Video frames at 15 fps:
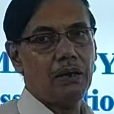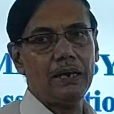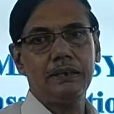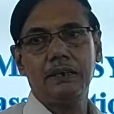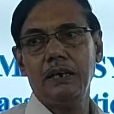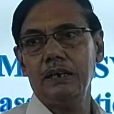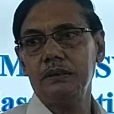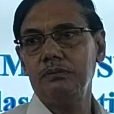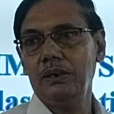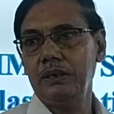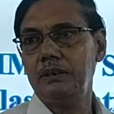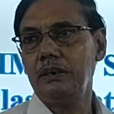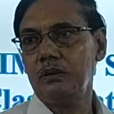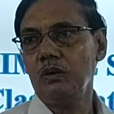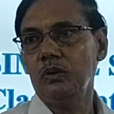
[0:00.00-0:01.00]

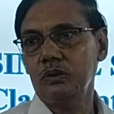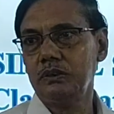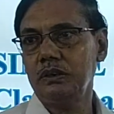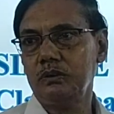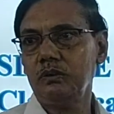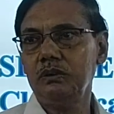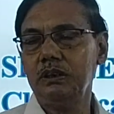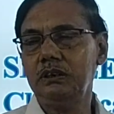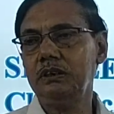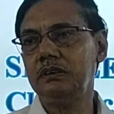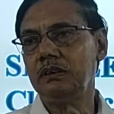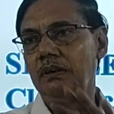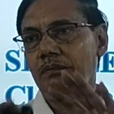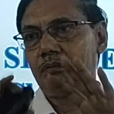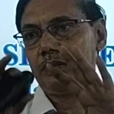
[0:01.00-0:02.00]
Michaelis-Menten constant. So this
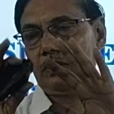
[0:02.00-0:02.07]
is